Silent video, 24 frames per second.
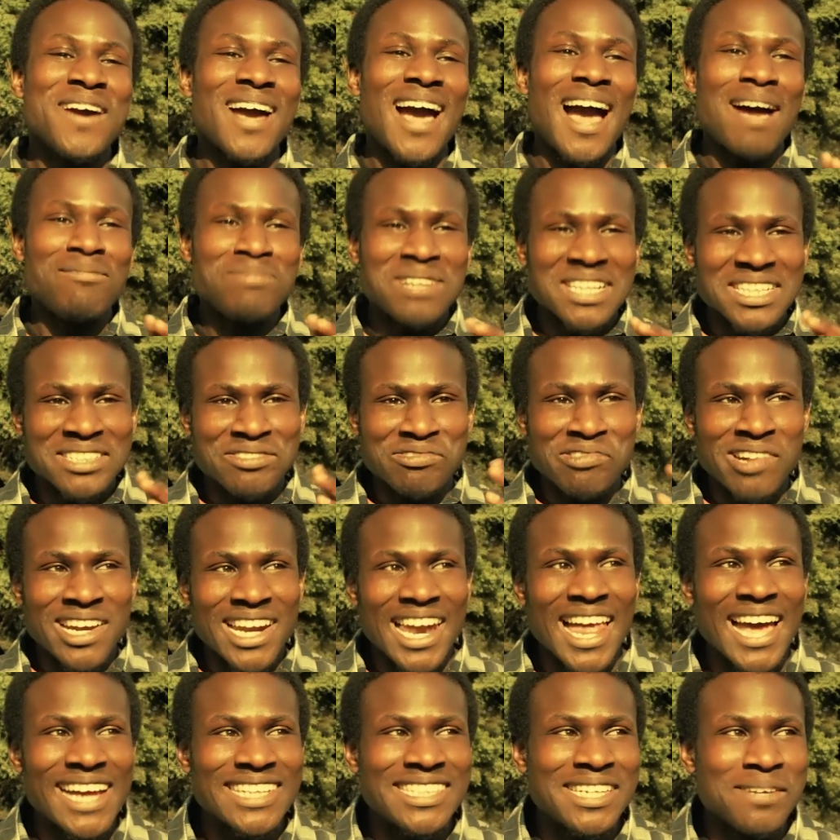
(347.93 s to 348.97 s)
I'm just
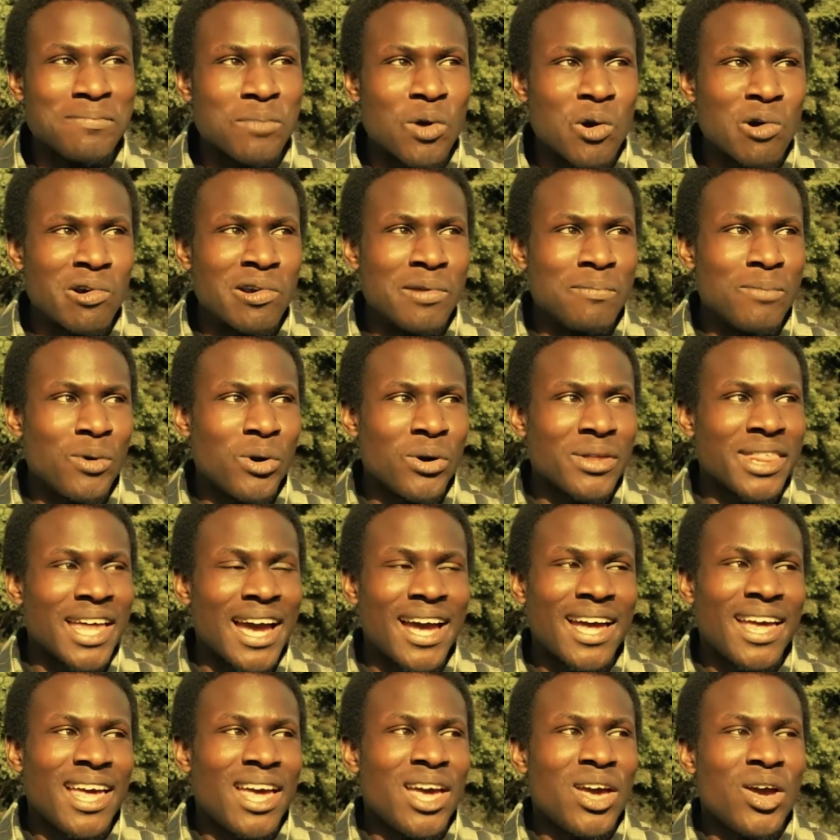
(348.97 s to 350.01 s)
realizing more and more
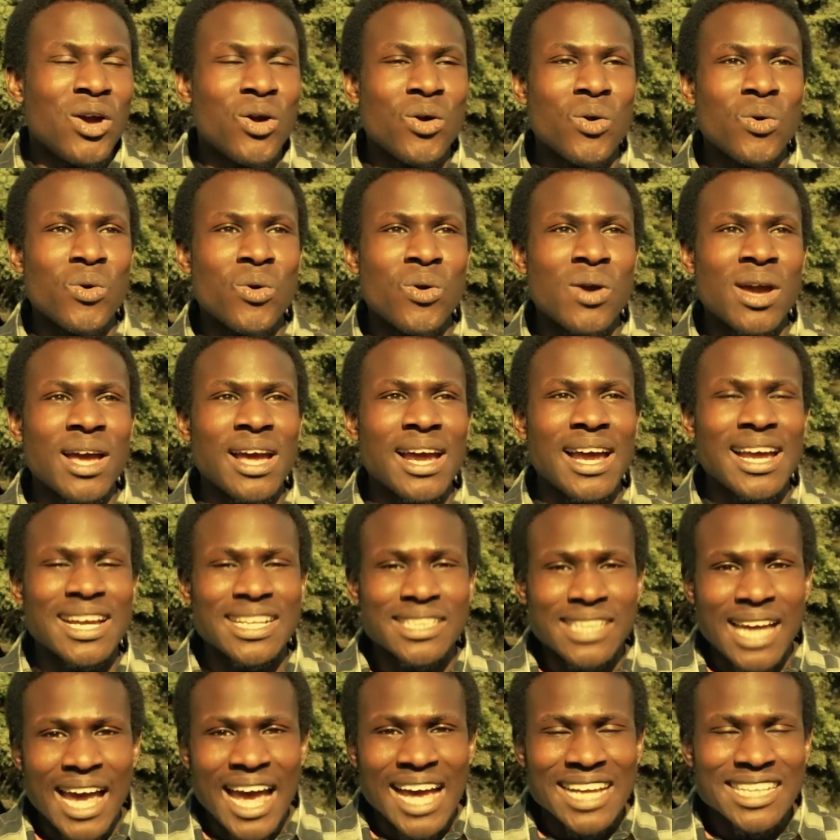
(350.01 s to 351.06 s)
that
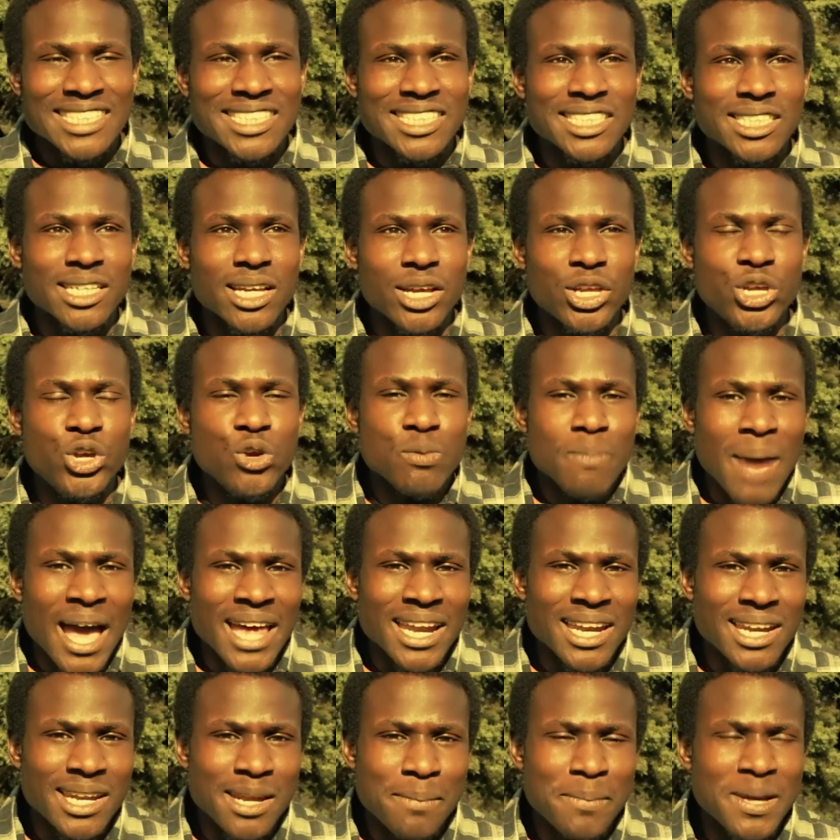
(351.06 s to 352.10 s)
as, as
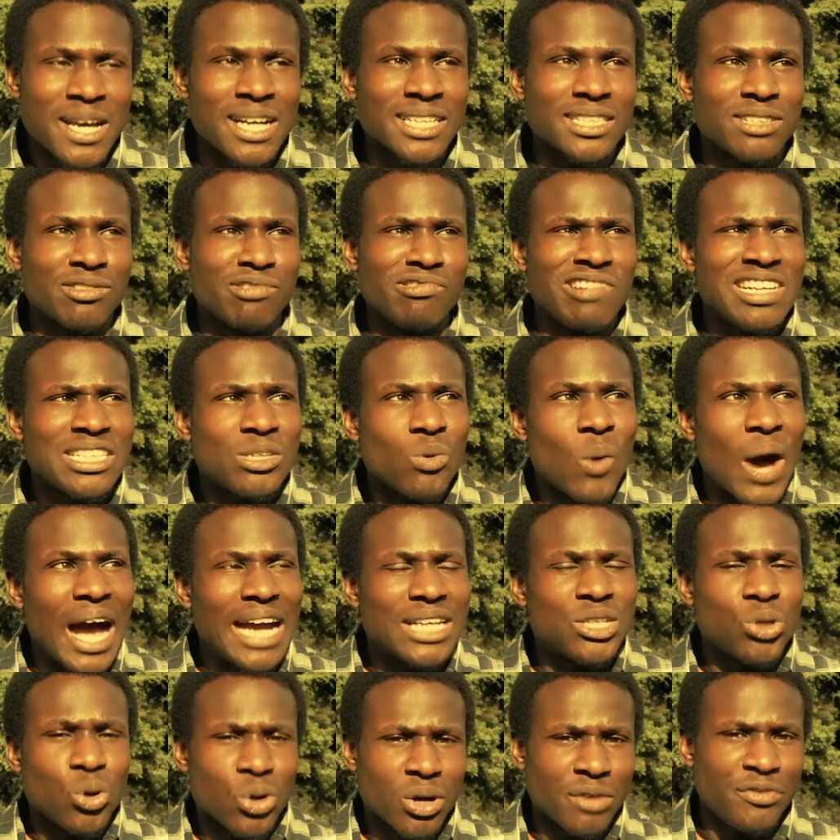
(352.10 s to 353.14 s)
humanity, because the reason why I
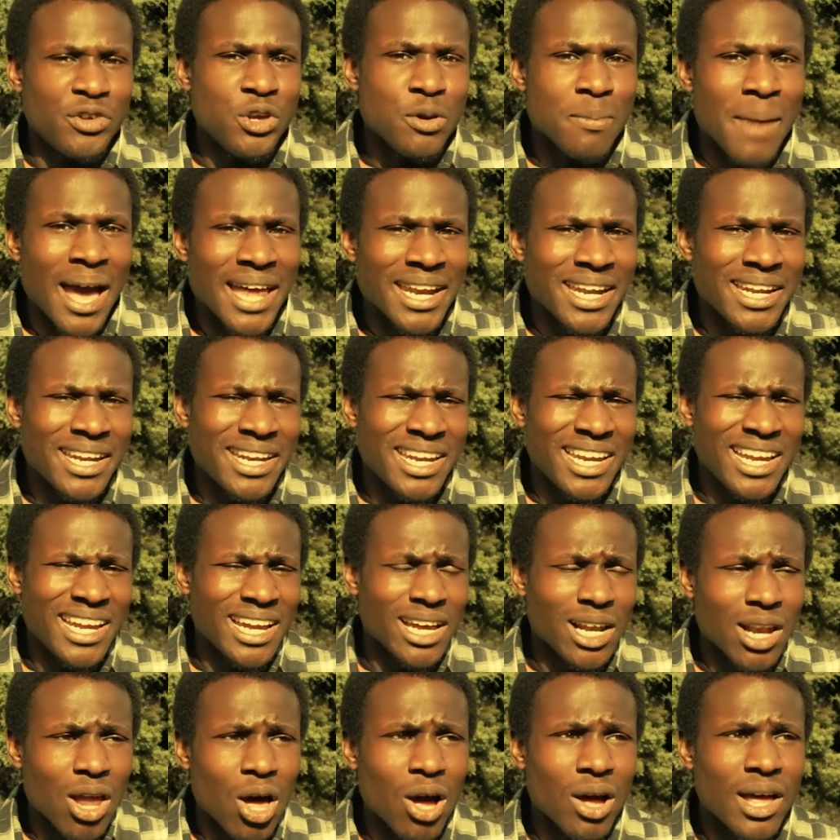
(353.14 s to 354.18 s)
talk of humanity
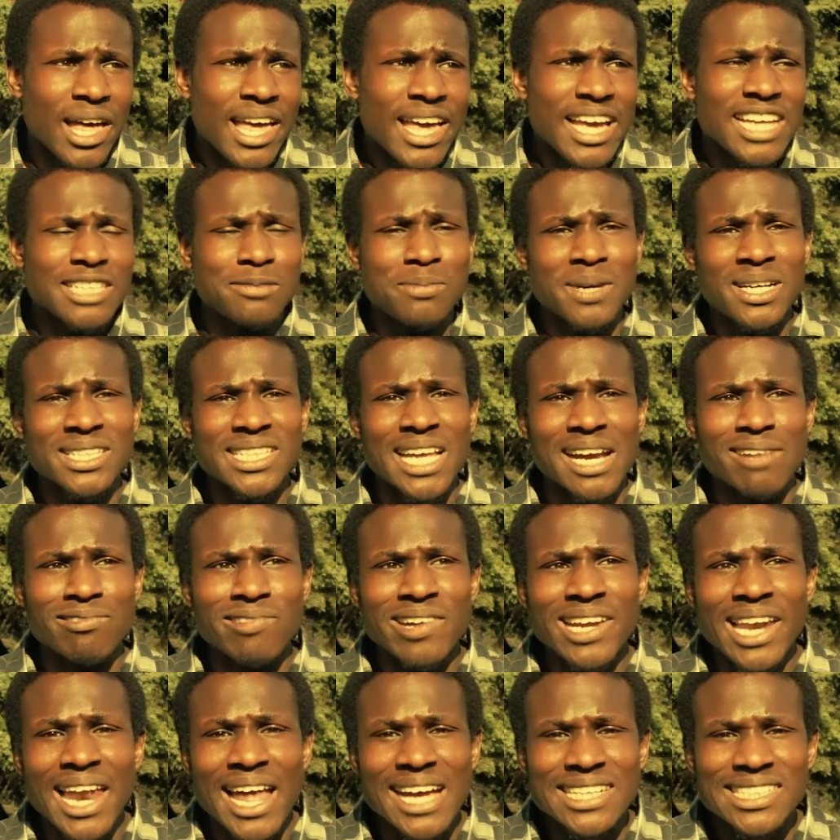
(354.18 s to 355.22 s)
a lot is because I
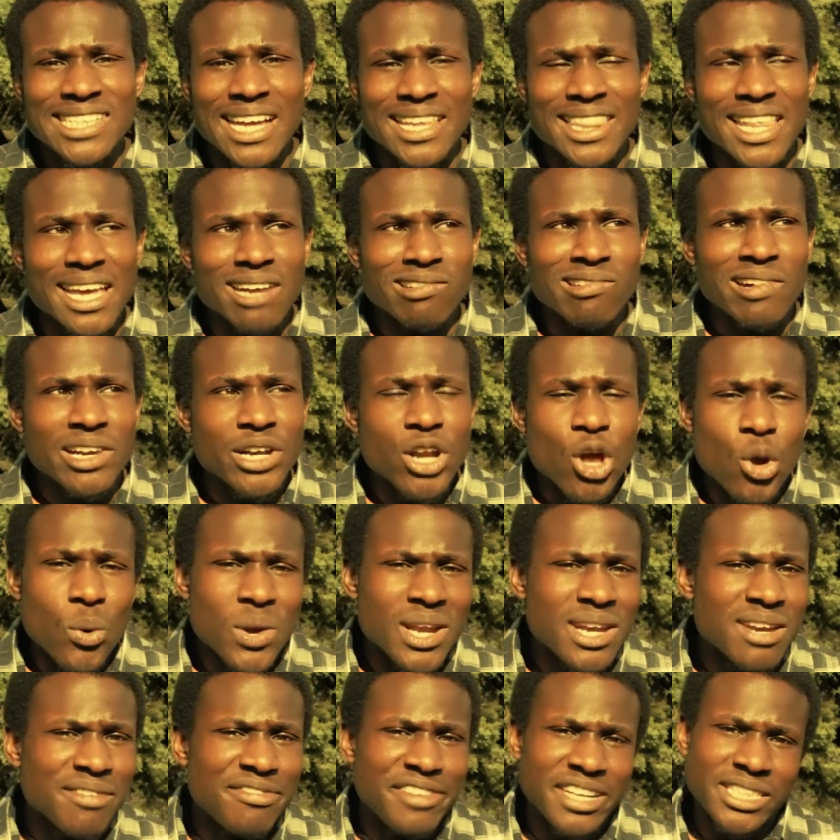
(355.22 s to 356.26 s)
realize that there are no
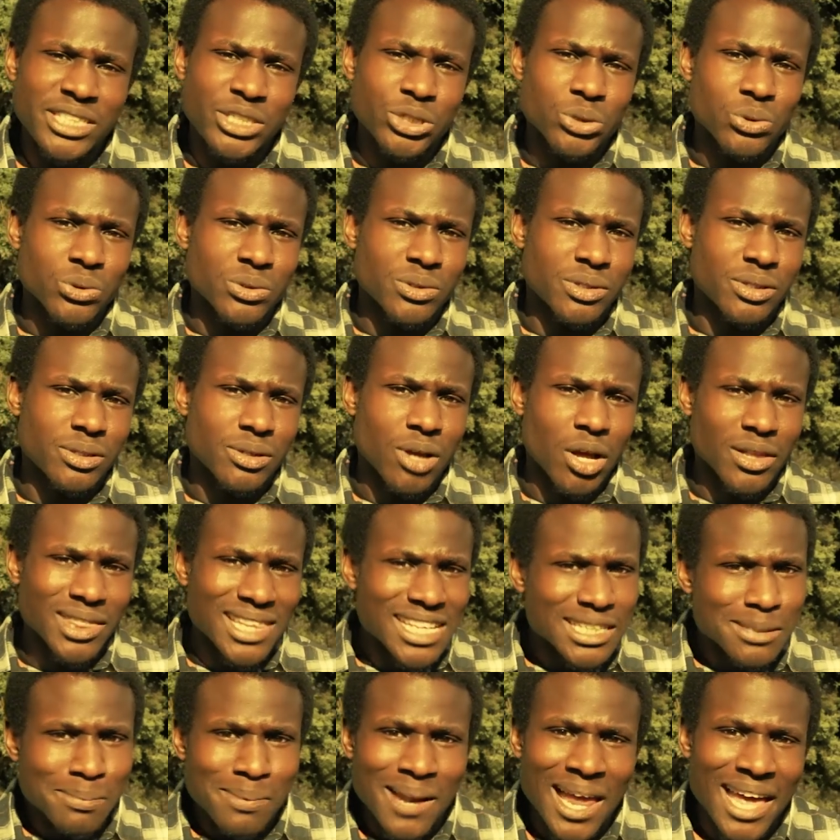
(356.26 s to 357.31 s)
individuals on
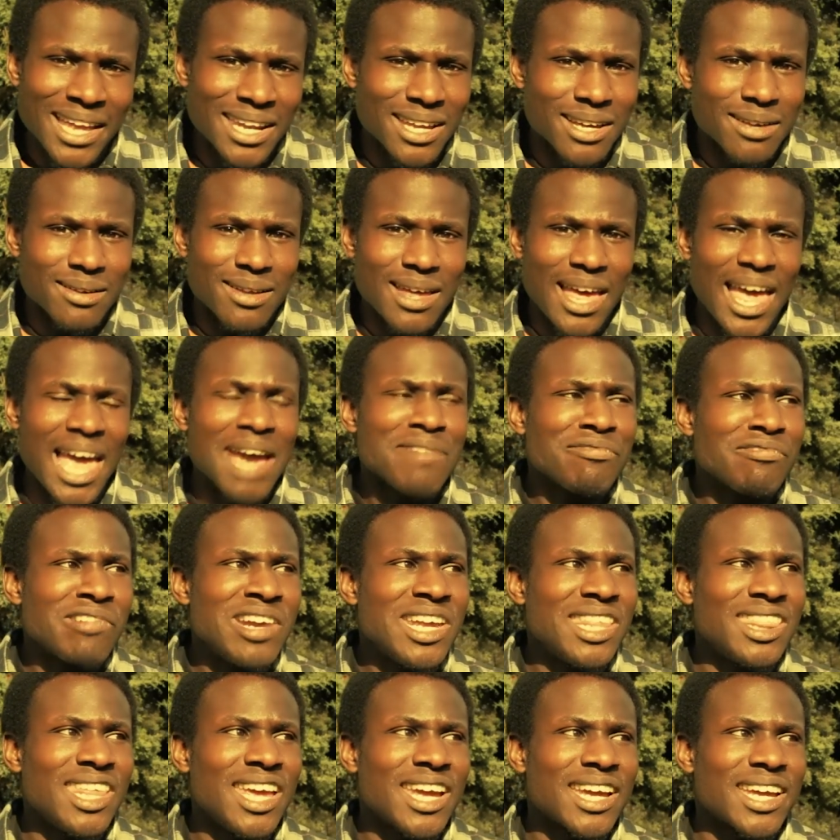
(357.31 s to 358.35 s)
this planet.
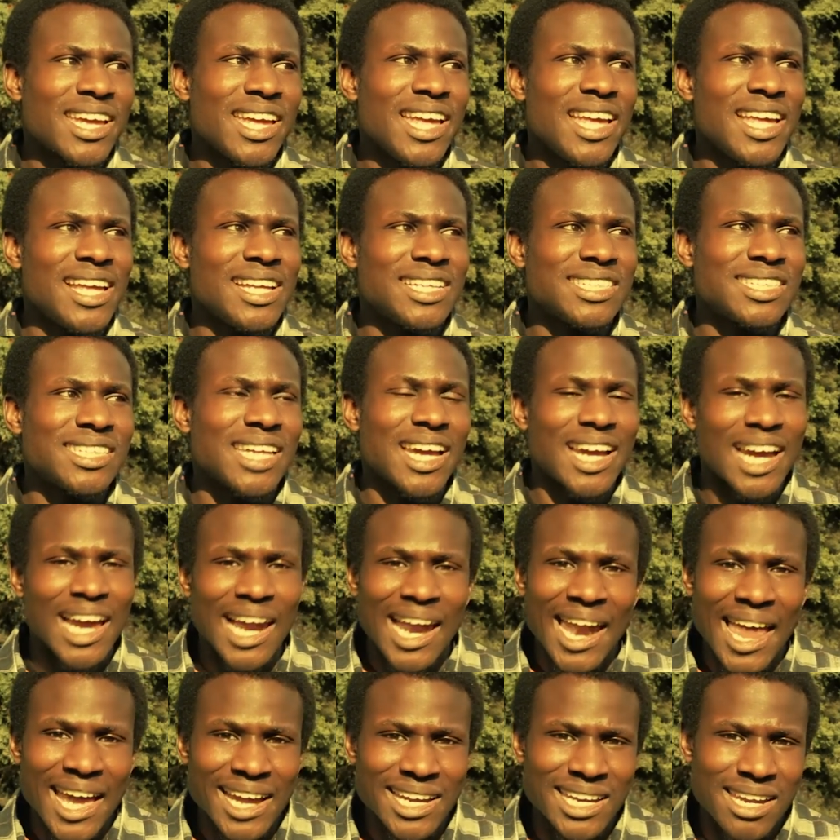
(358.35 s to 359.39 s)
Everything is a
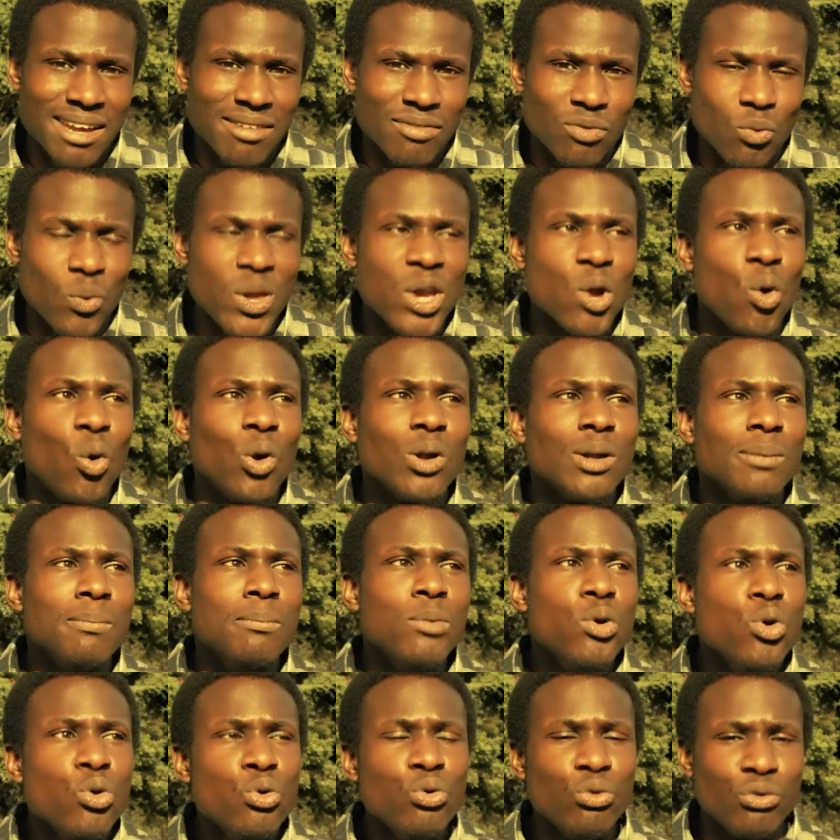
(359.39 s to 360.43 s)
collective. We all
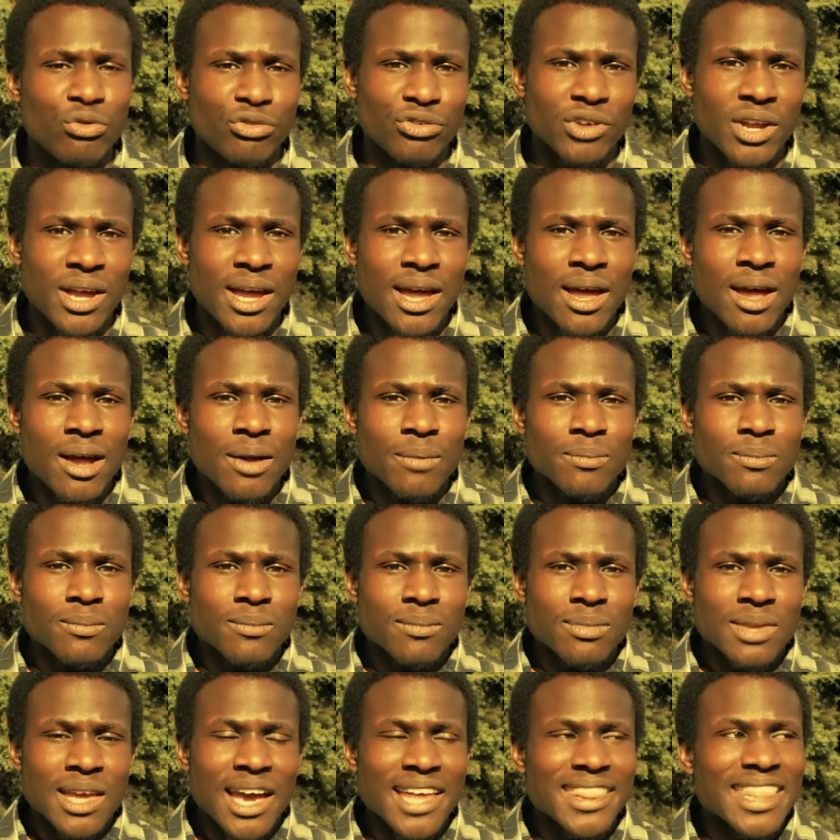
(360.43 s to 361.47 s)
move.
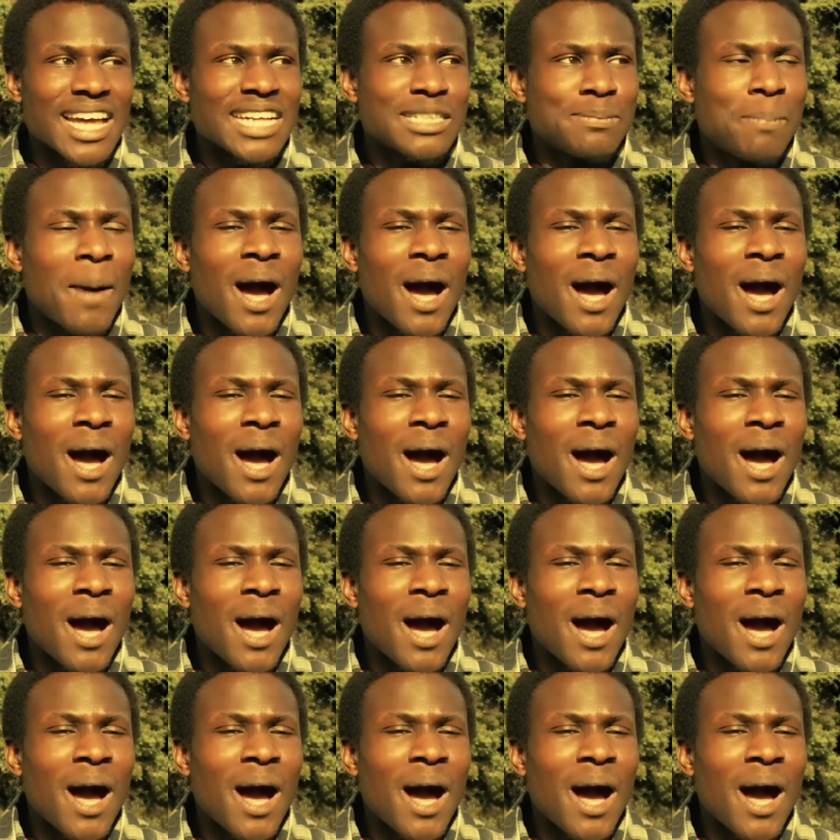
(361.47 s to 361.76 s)
And that's